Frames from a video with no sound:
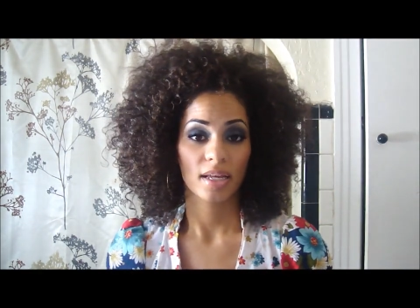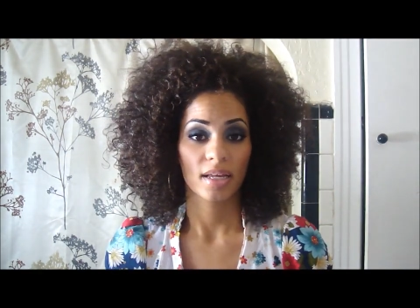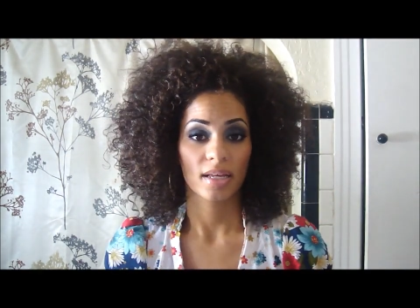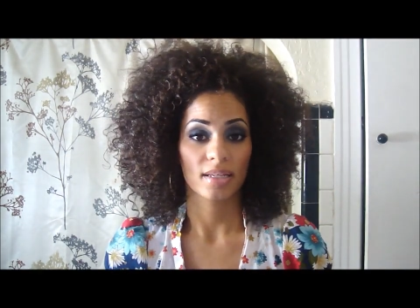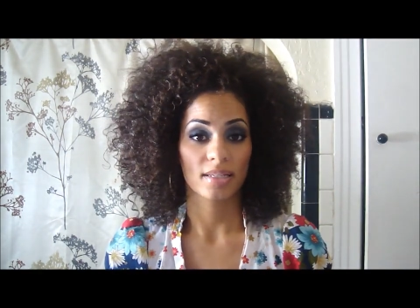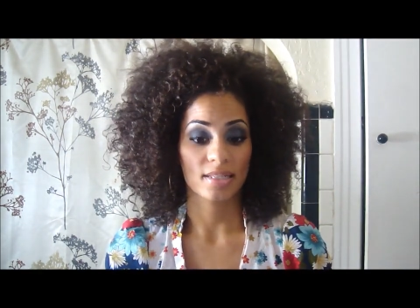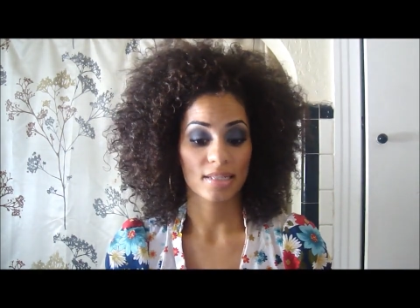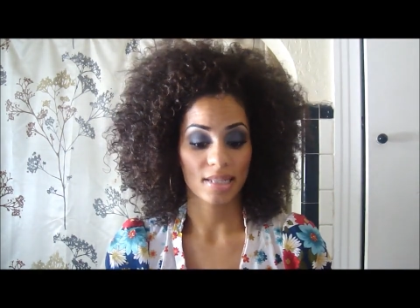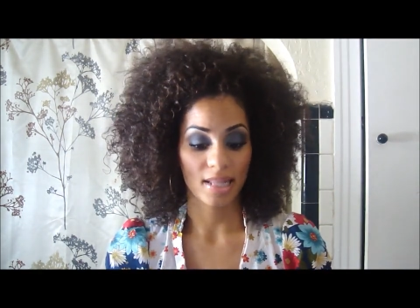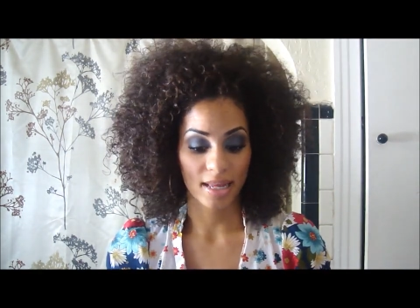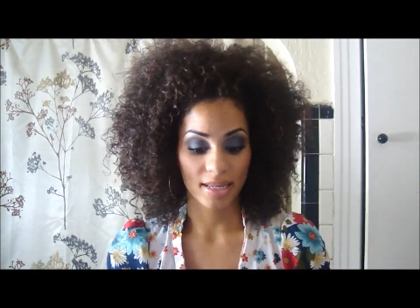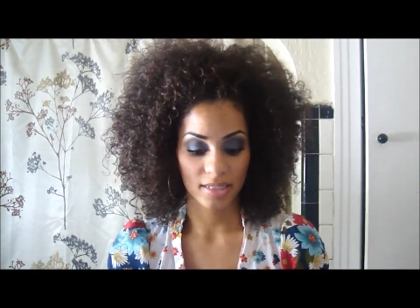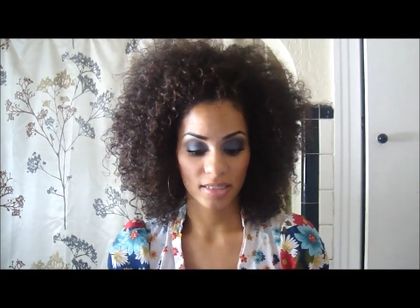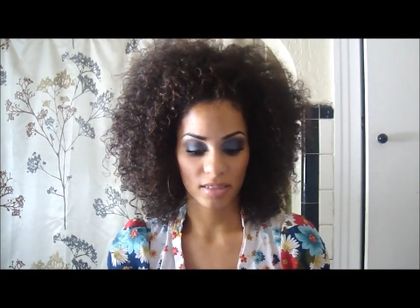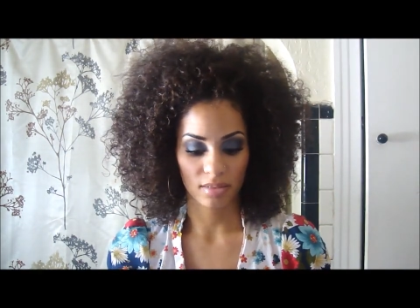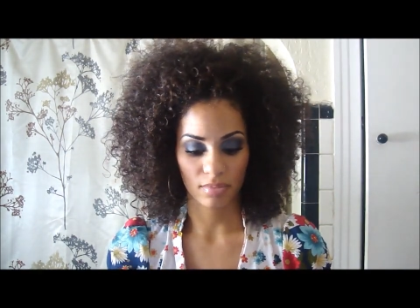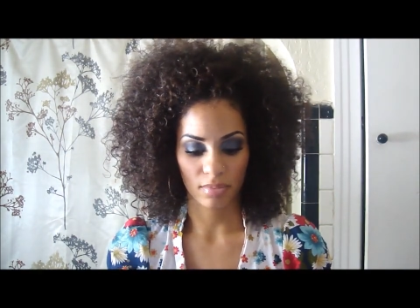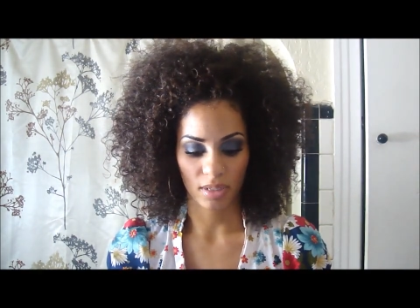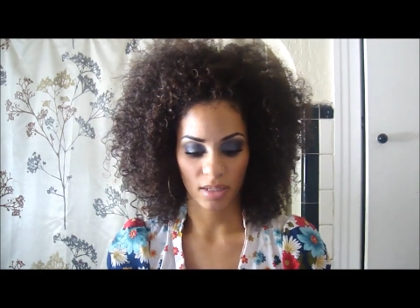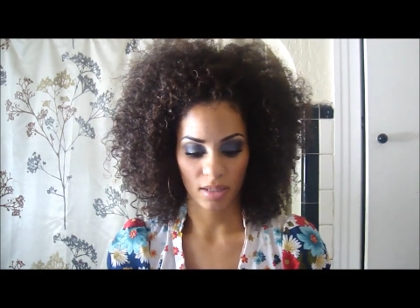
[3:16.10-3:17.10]
has
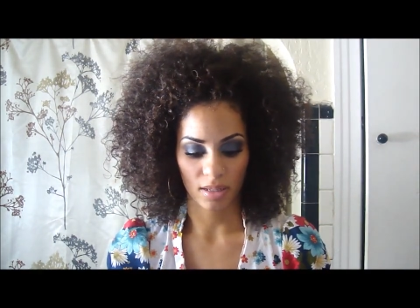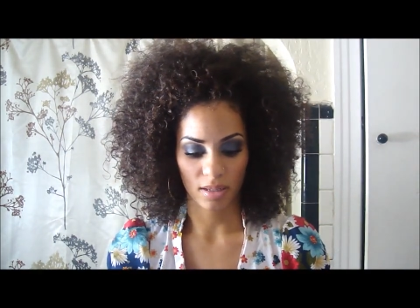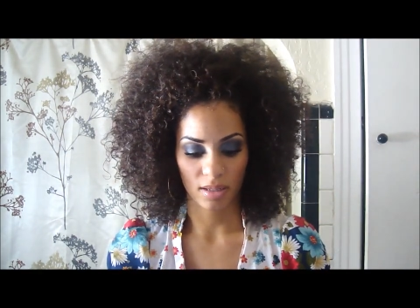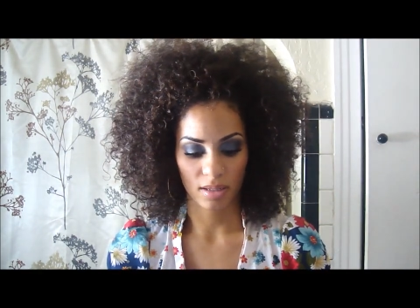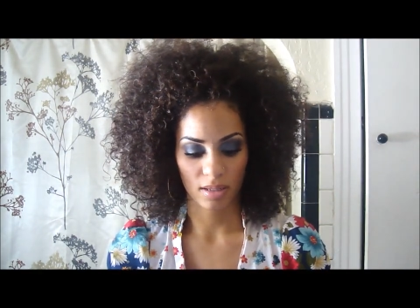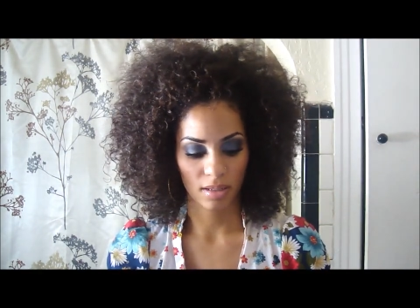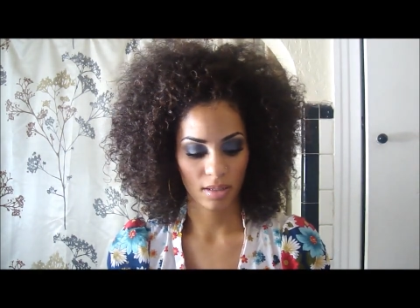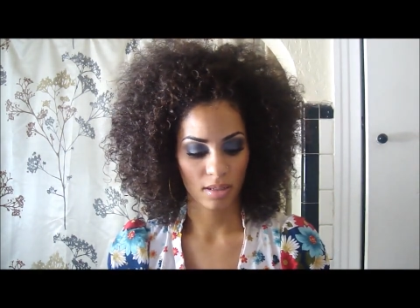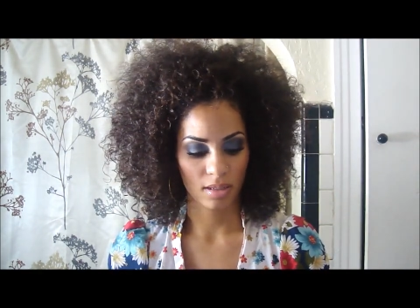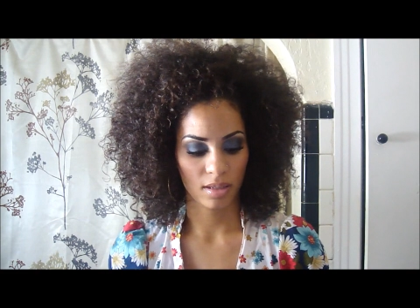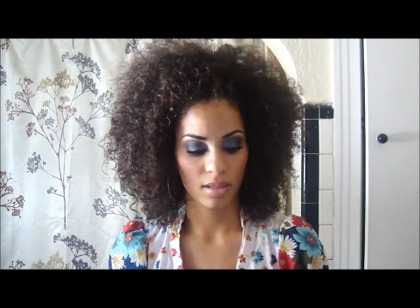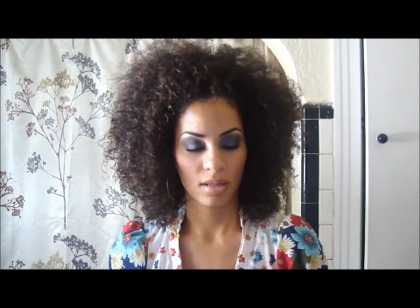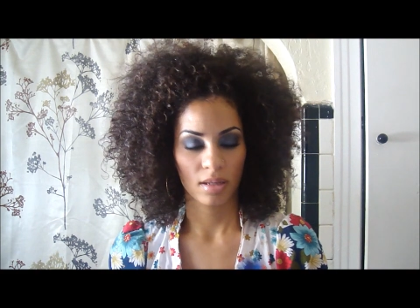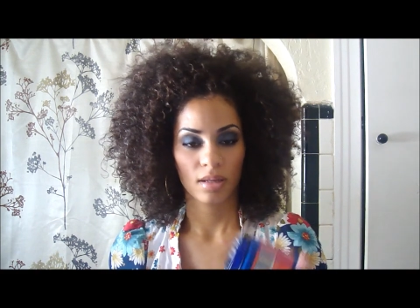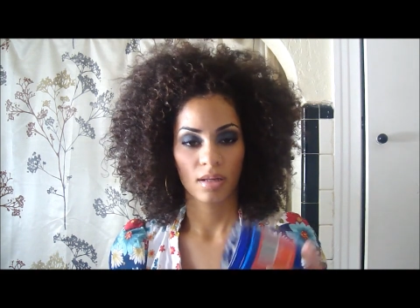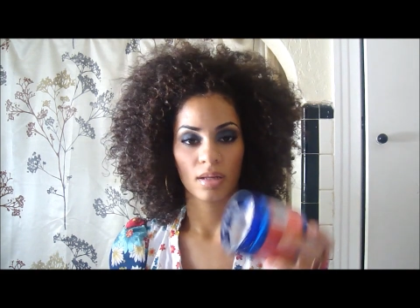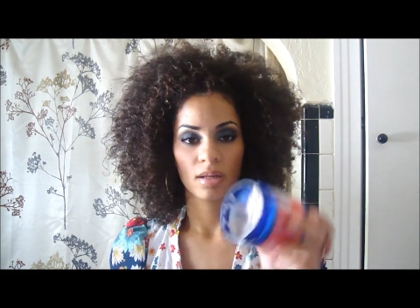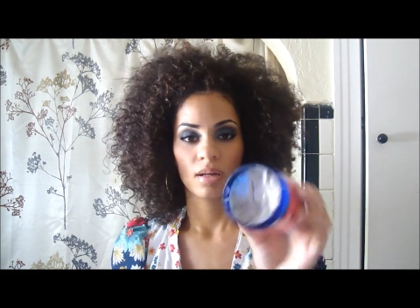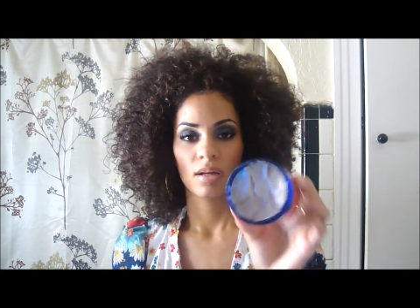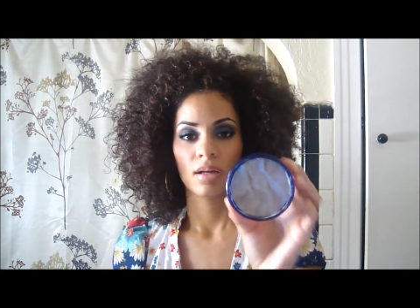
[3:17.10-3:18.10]
lasted me,
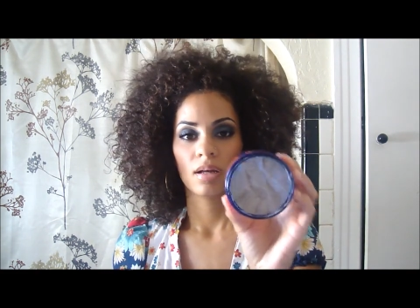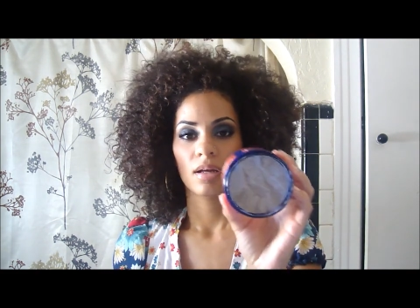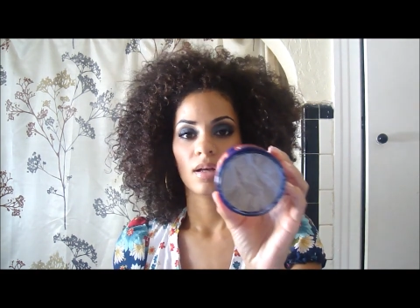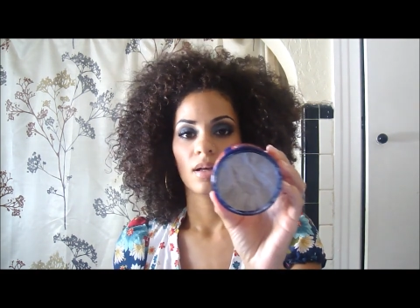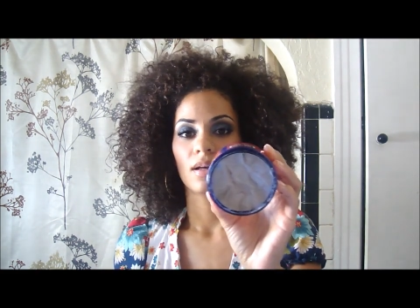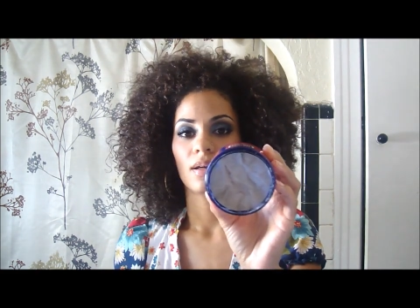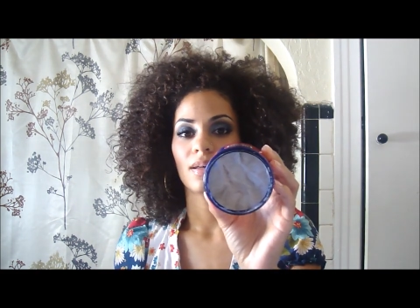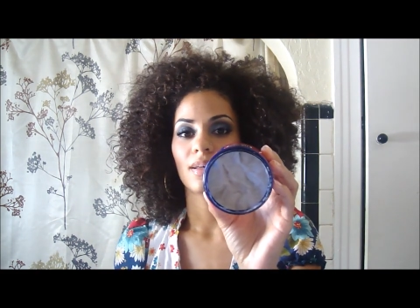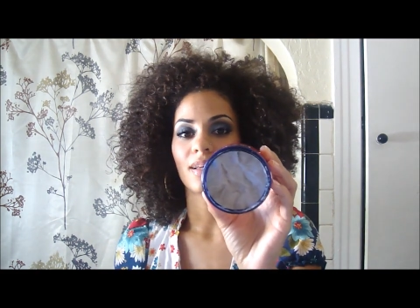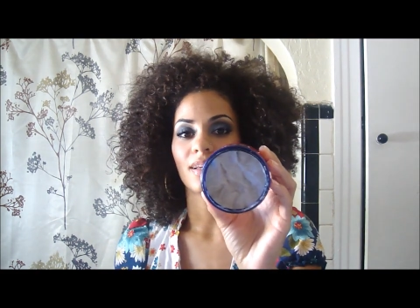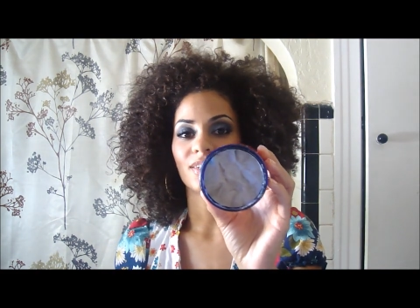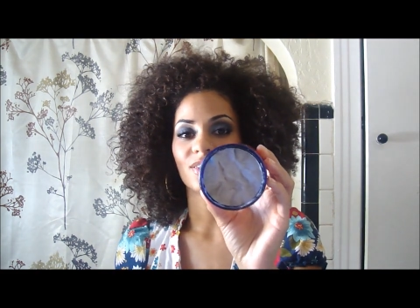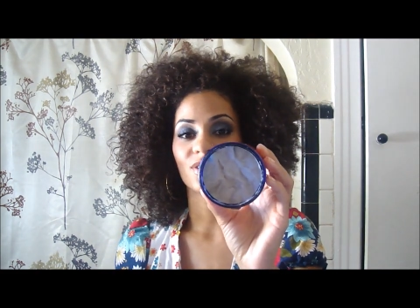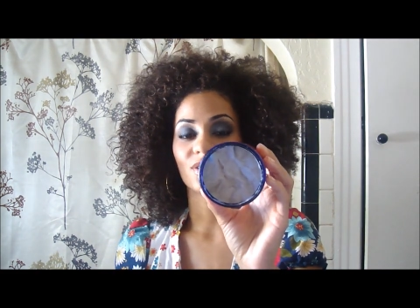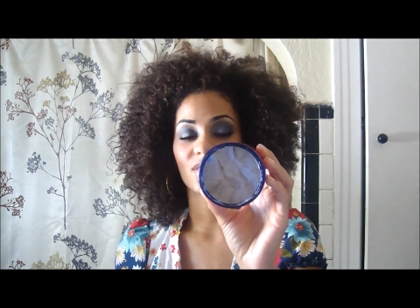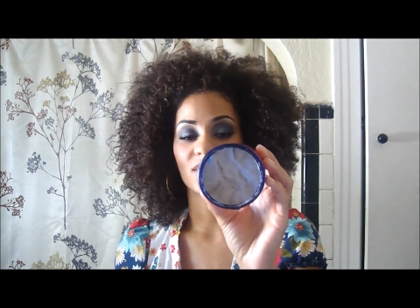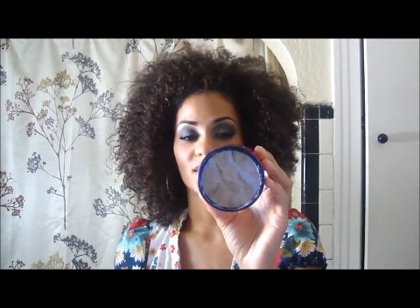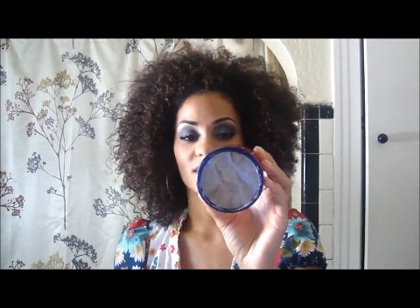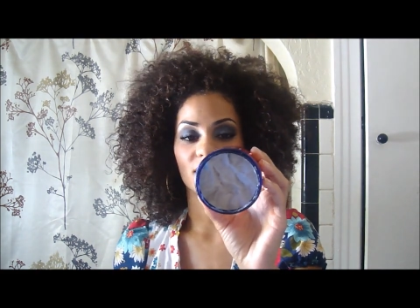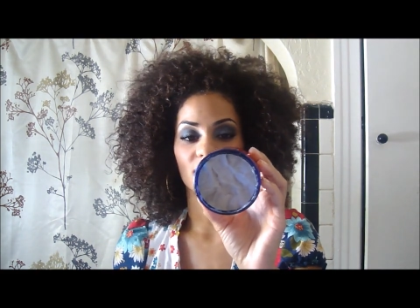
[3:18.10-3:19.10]
as
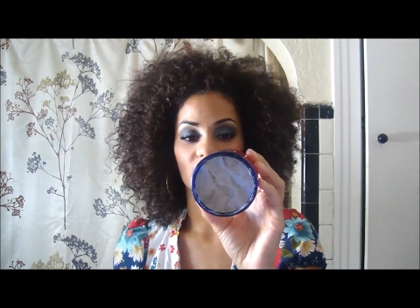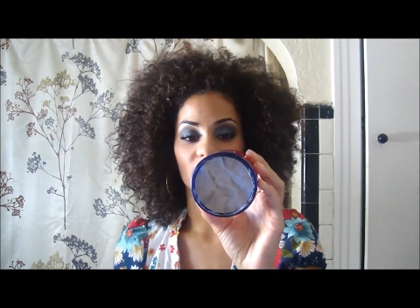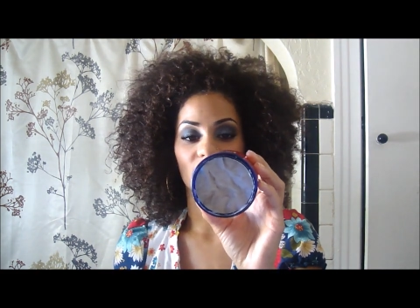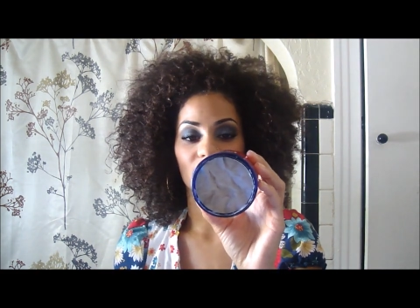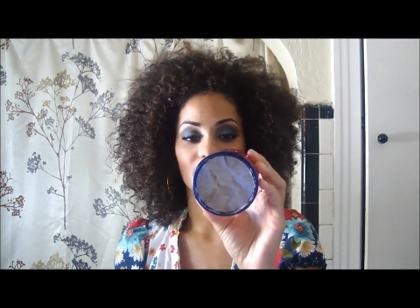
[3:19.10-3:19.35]
you can see,